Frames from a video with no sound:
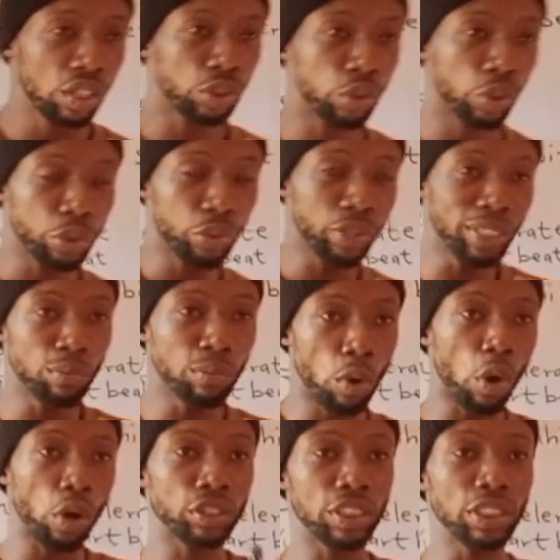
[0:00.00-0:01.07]
So you need
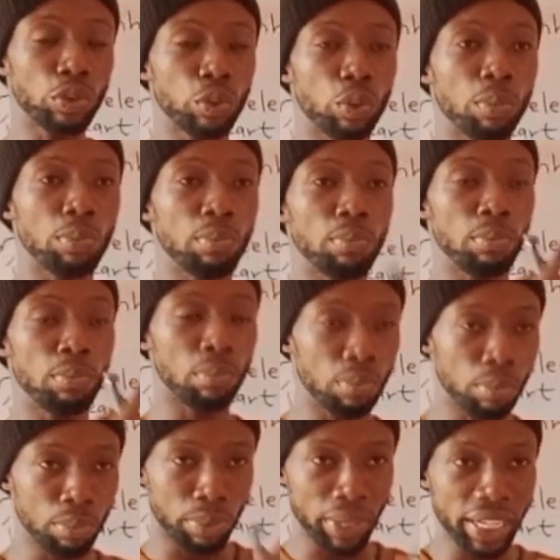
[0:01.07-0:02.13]
more oxygen to
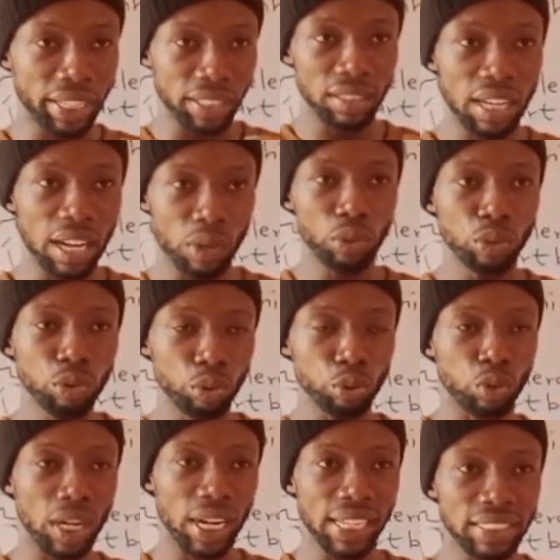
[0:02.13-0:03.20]
break it down,
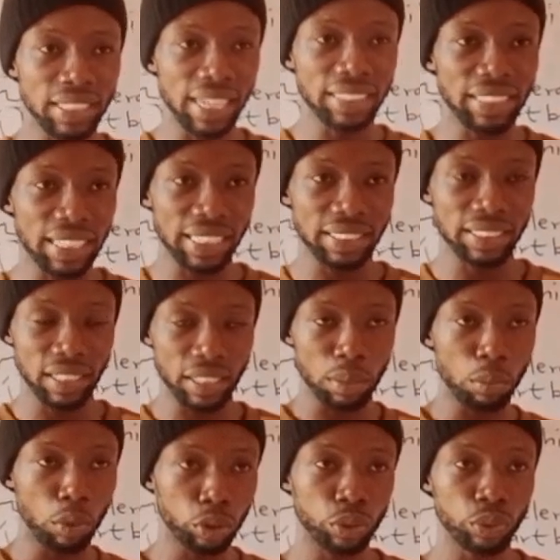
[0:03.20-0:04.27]
neutralize the lactic acid in the
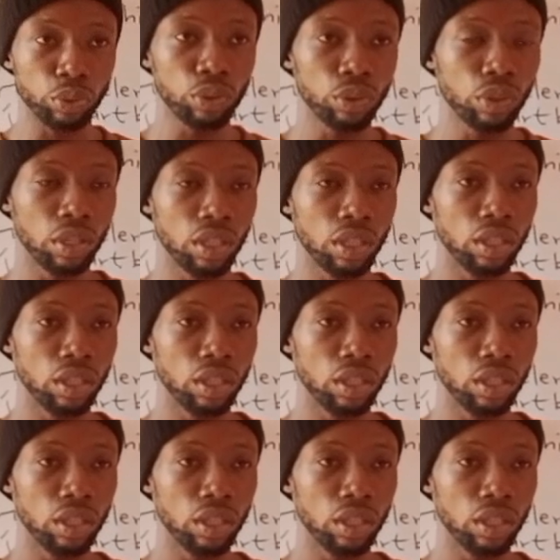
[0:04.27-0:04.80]
muscle